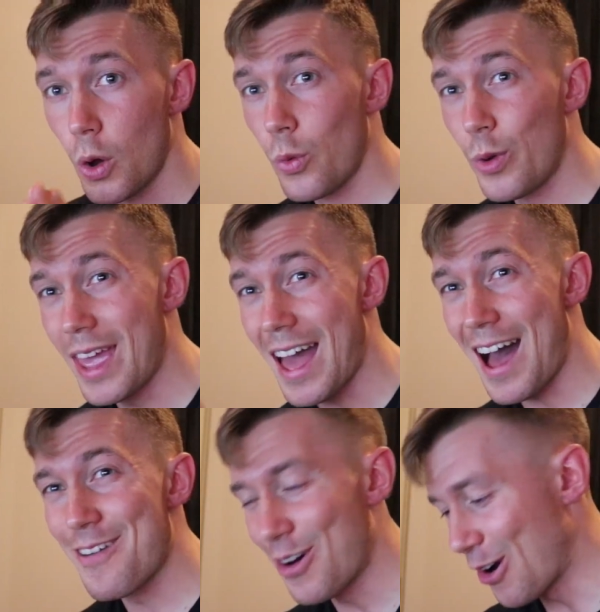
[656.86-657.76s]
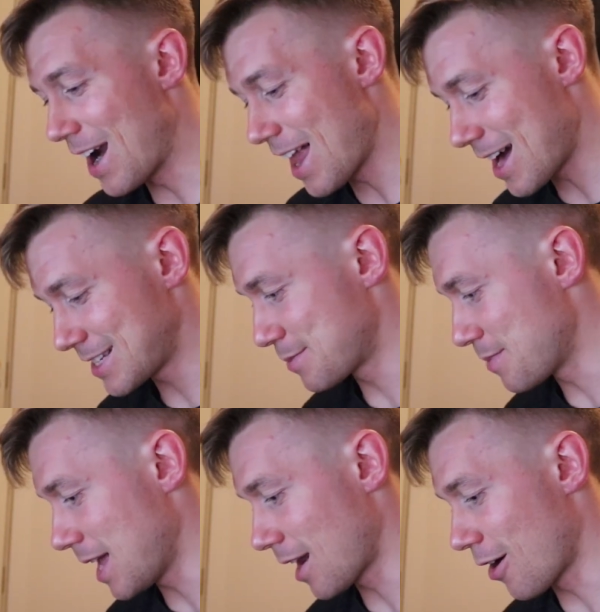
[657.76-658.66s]
We have our last
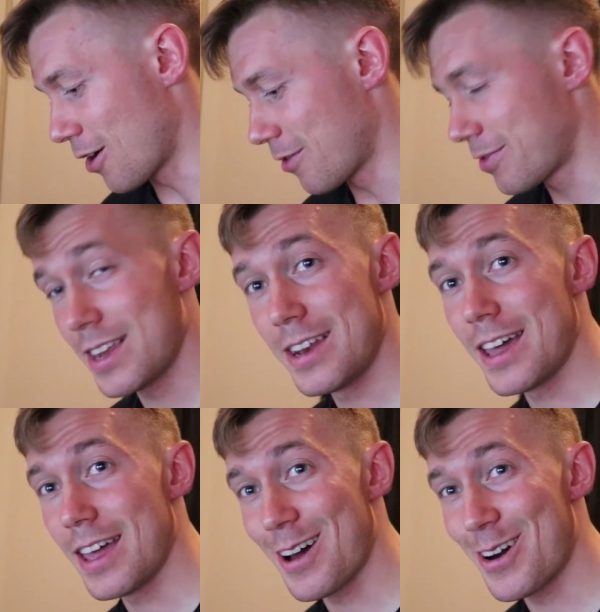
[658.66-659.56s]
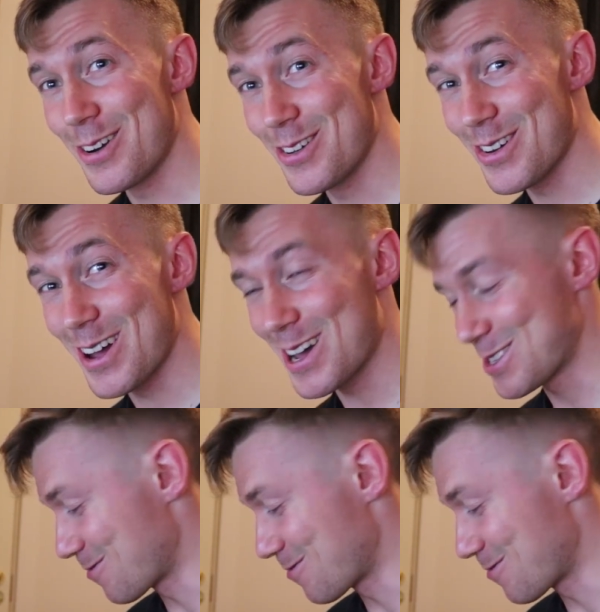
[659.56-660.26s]
meal of the day. Are you guys